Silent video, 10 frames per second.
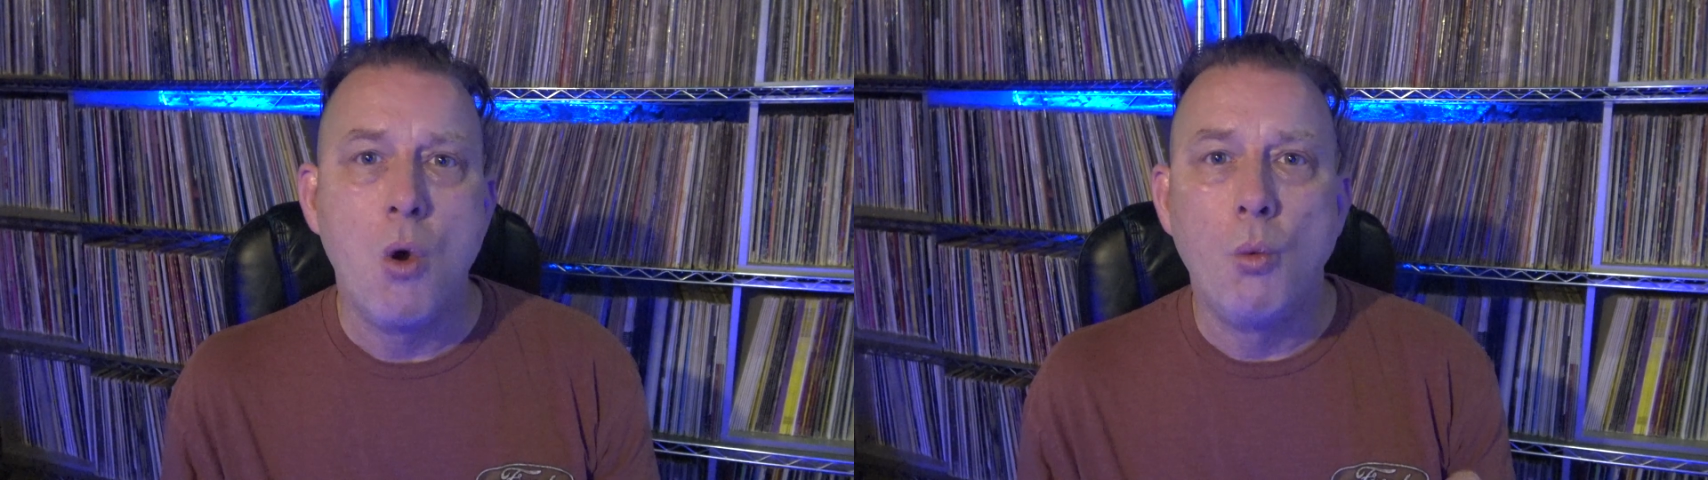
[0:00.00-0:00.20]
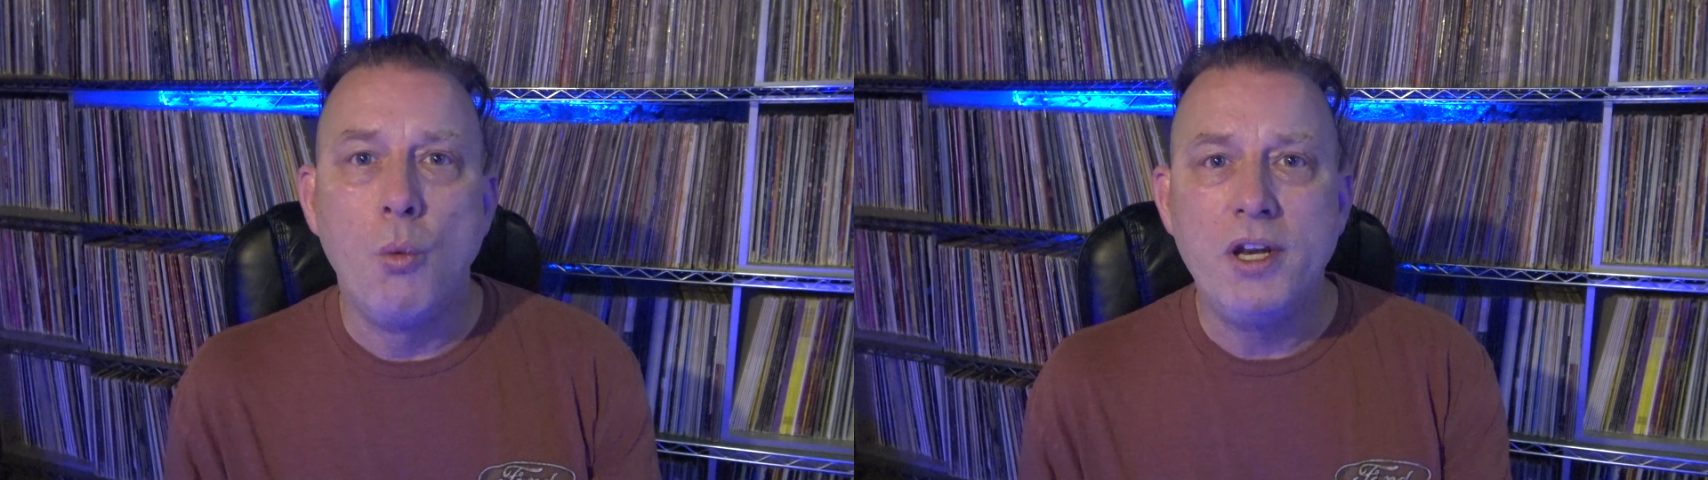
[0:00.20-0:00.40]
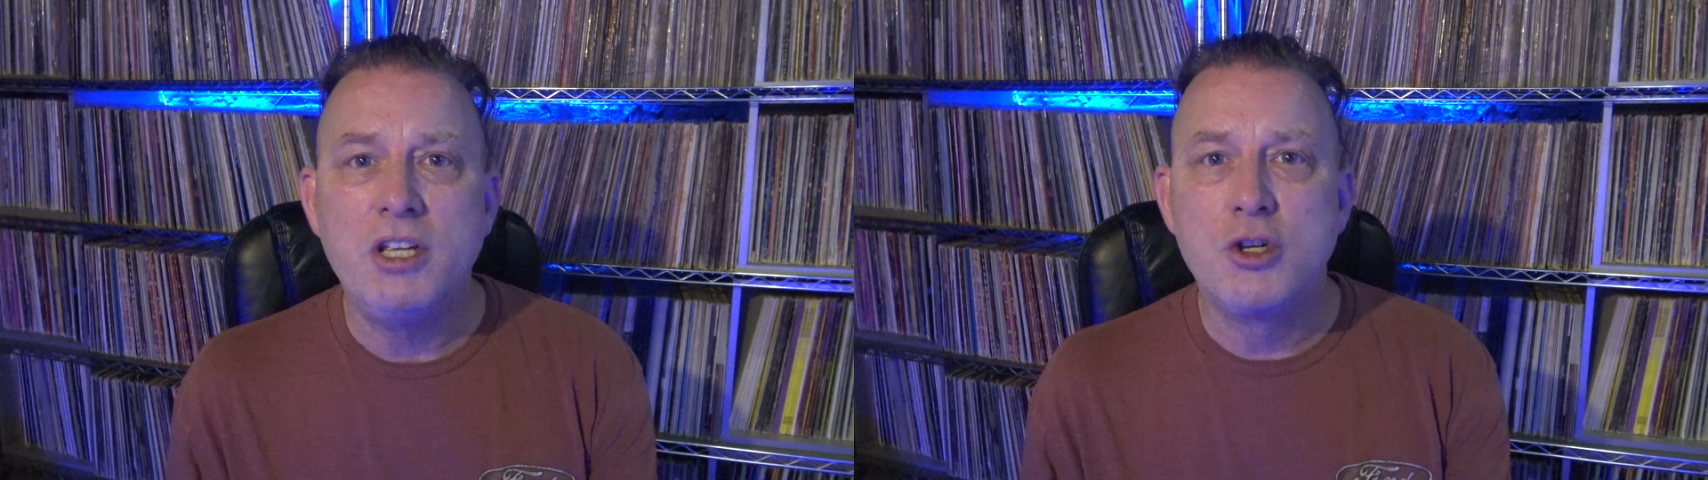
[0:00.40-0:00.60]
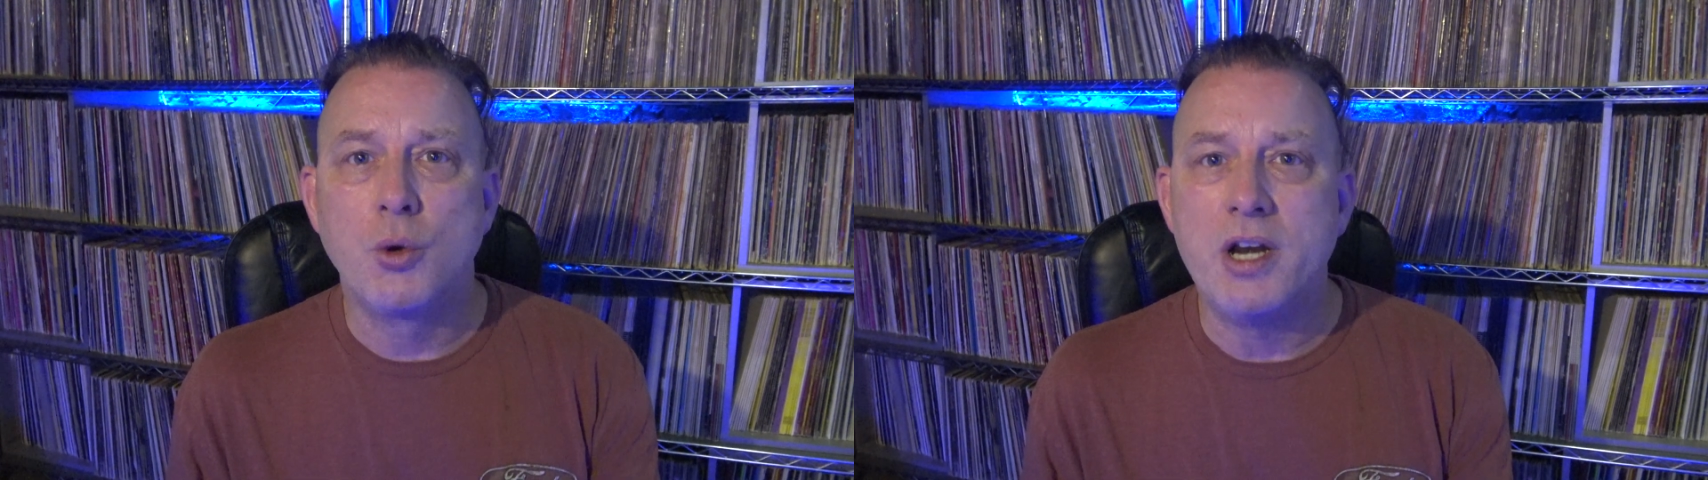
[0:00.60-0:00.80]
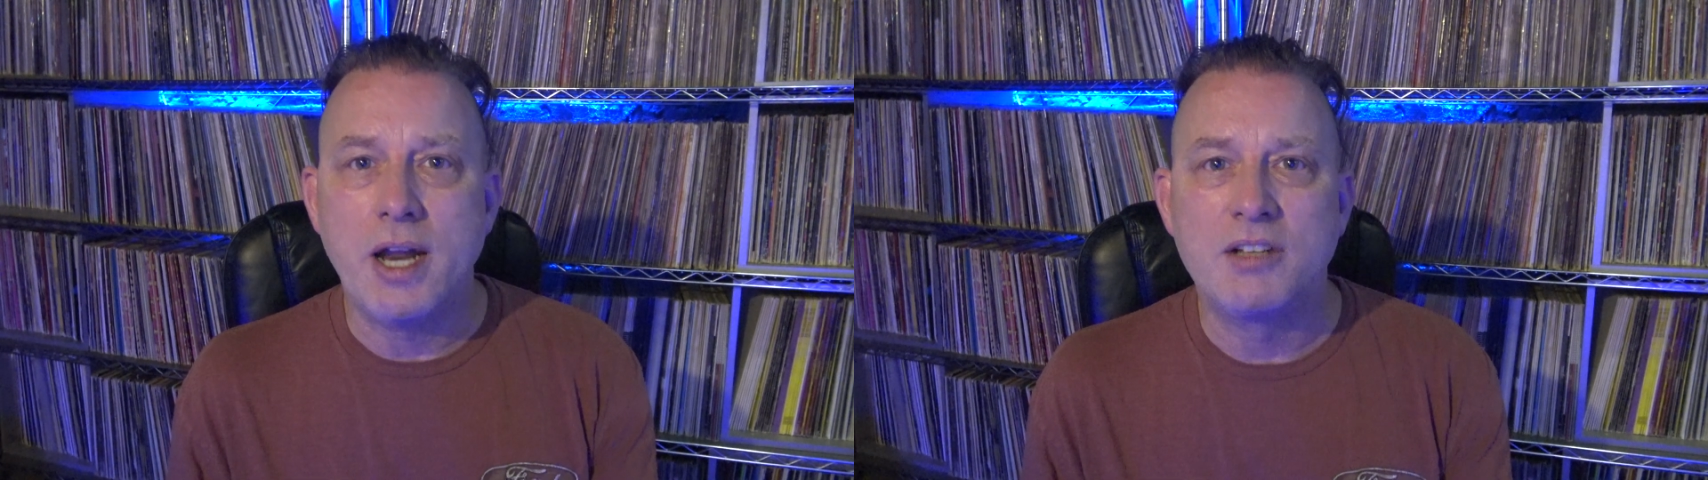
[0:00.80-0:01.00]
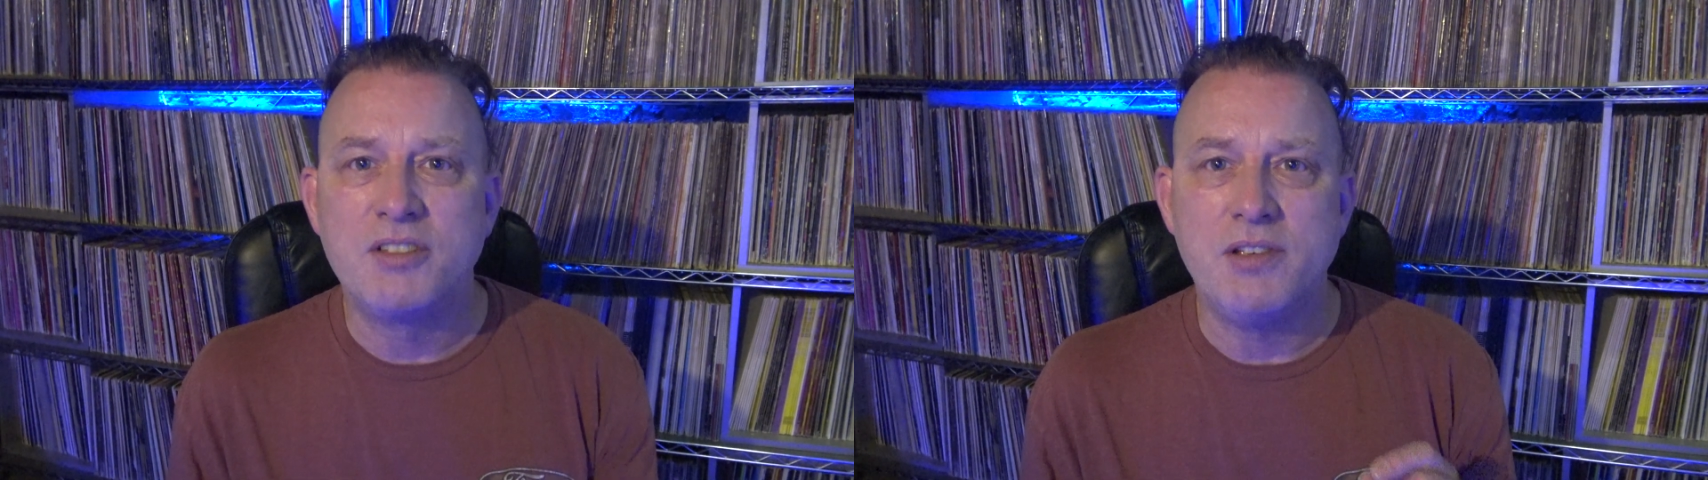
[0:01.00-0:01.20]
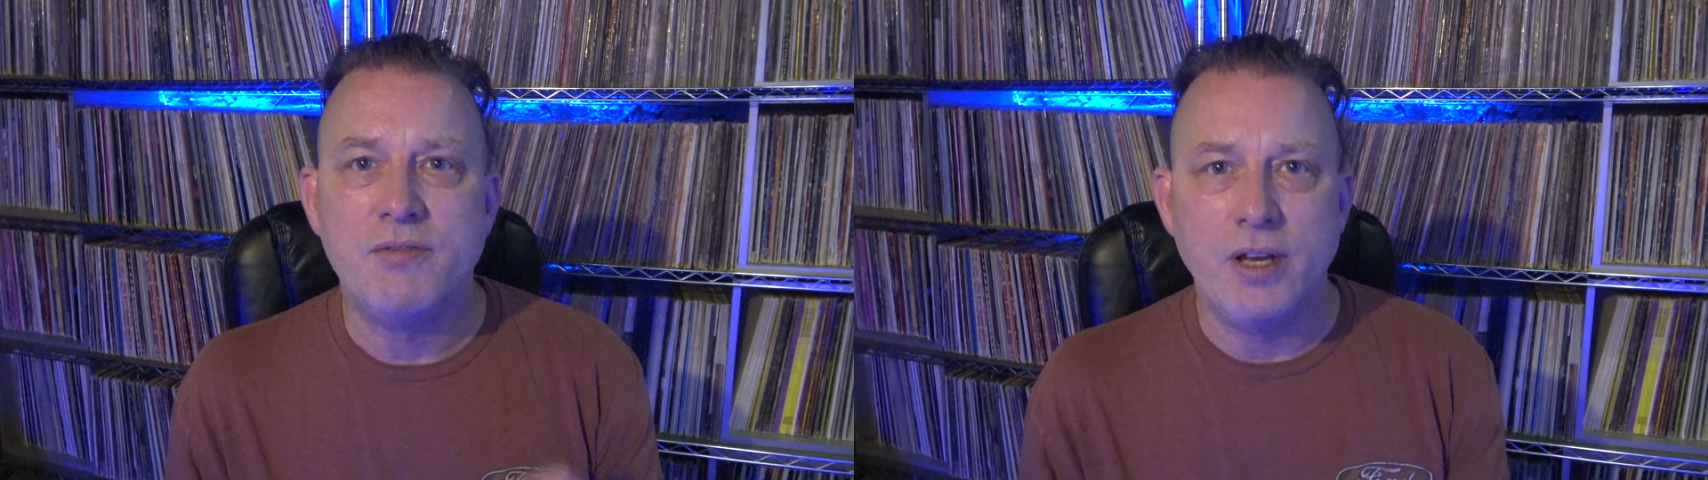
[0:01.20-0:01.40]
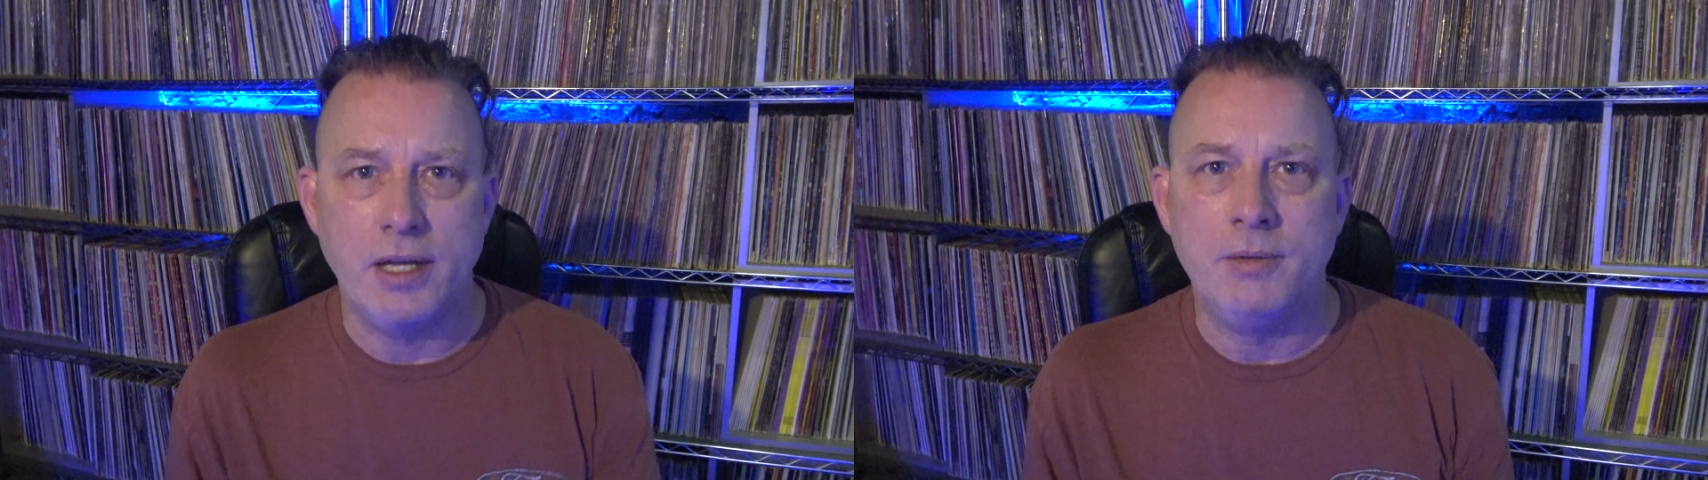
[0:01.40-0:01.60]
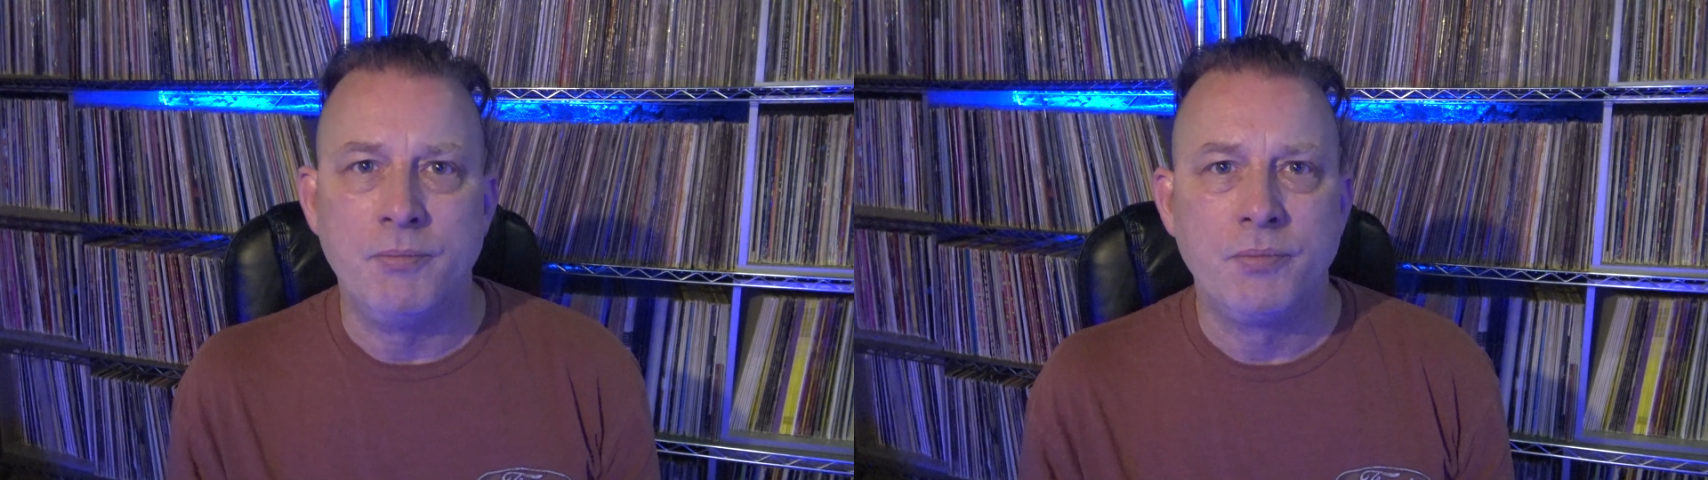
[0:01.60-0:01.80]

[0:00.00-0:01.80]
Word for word: when is your next event?